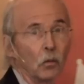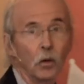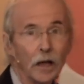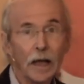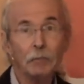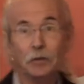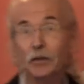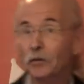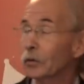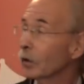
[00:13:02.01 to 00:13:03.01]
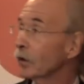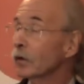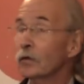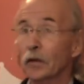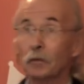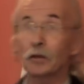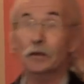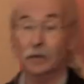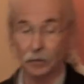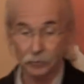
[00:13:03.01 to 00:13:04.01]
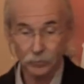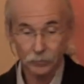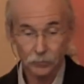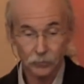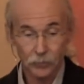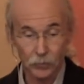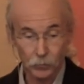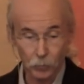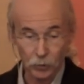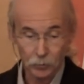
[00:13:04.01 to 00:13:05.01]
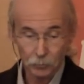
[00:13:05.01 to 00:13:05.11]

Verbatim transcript: what happened is really the subject of this book.